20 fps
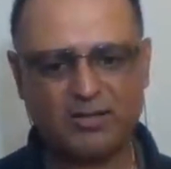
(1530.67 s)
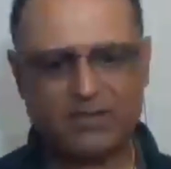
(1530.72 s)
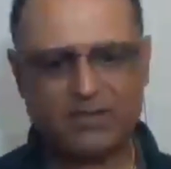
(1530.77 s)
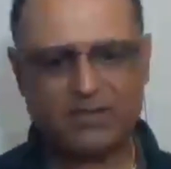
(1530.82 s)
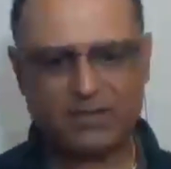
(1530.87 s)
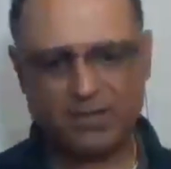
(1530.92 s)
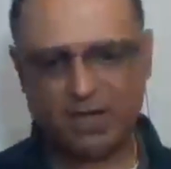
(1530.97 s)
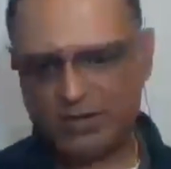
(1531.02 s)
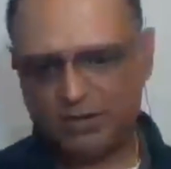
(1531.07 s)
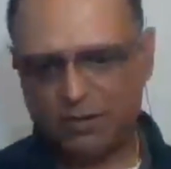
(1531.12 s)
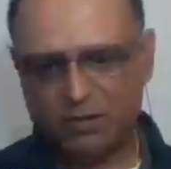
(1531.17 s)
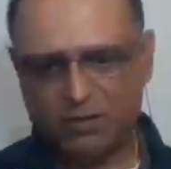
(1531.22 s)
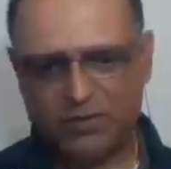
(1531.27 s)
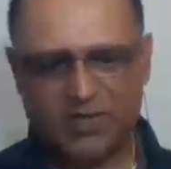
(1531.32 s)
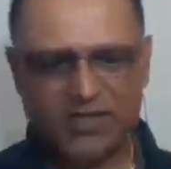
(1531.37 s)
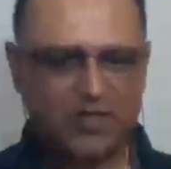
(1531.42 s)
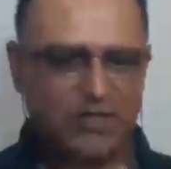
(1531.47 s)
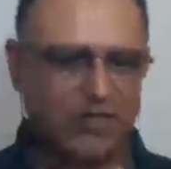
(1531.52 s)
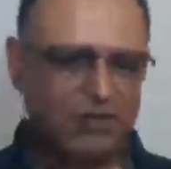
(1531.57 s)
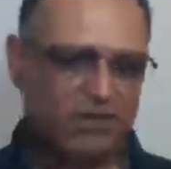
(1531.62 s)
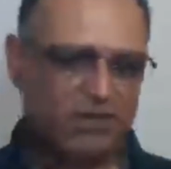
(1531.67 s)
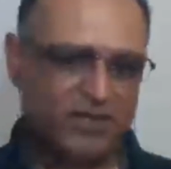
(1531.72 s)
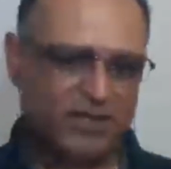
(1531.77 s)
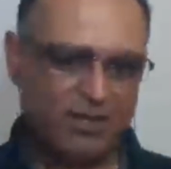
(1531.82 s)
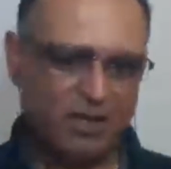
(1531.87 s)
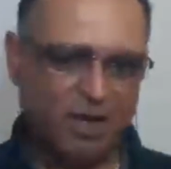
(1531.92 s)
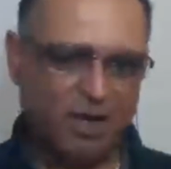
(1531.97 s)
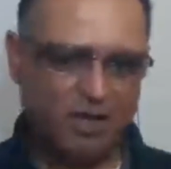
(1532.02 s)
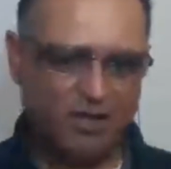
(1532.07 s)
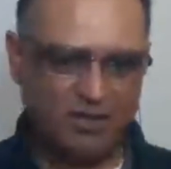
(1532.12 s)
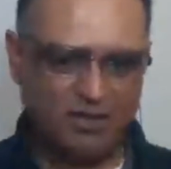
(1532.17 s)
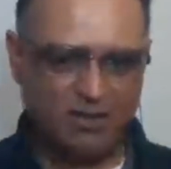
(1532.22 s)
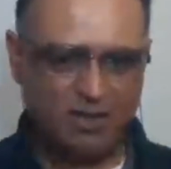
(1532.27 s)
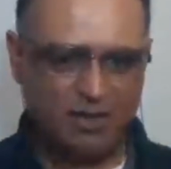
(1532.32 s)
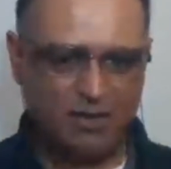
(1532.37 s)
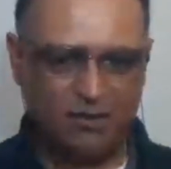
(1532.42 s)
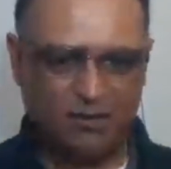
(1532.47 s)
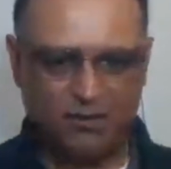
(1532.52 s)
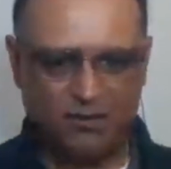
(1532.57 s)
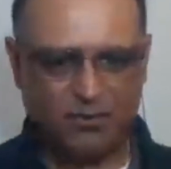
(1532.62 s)
It locks open or it locks
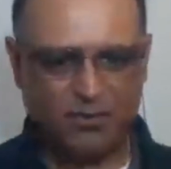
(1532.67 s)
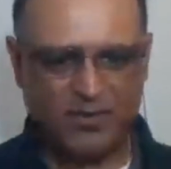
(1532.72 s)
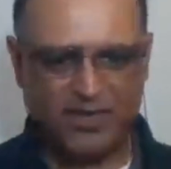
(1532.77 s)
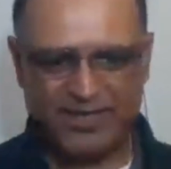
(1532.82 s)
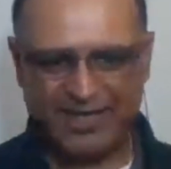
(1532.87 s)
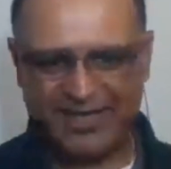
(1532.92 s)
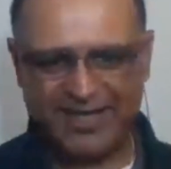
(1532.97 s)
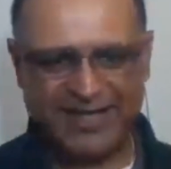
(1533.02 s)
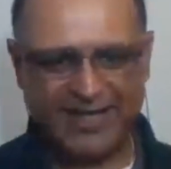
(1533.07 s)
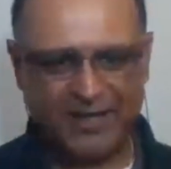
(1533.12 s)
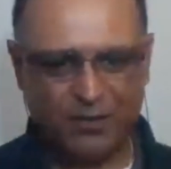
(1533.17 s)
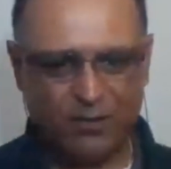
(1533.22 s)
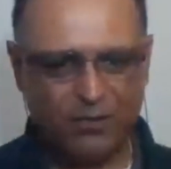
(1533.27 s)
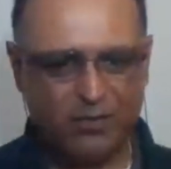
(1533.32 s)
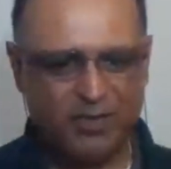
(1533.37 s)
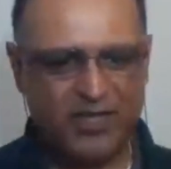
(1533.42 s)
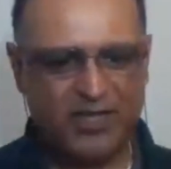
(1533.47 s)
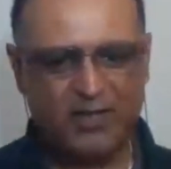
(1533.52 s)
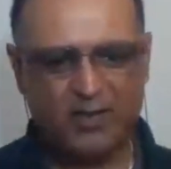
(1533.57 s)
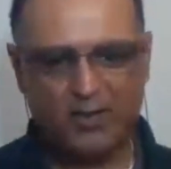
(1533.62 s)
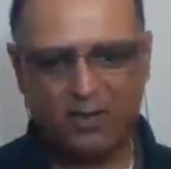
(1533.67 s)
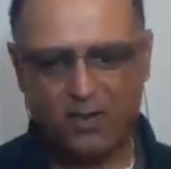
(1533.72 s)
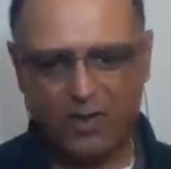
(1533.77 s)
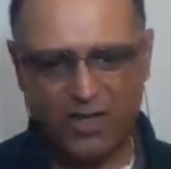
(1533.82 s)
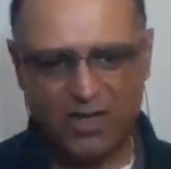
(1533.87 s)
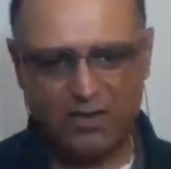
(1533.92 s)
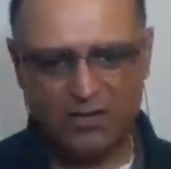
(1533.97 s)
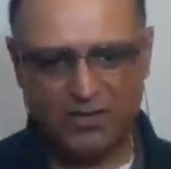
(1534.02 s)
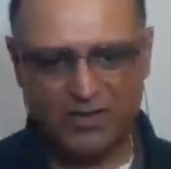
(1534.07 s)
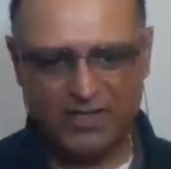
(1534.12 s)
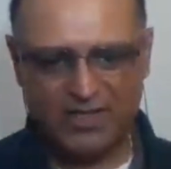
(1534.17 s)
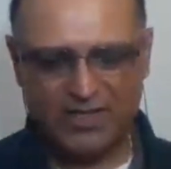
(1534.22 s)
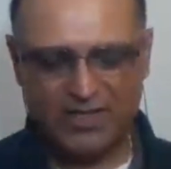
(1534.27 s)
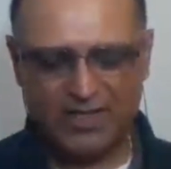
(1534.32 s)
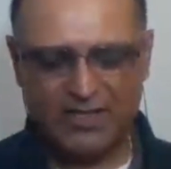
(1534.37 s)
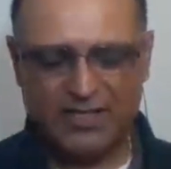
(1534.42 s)
closed, where they can't open it or close it.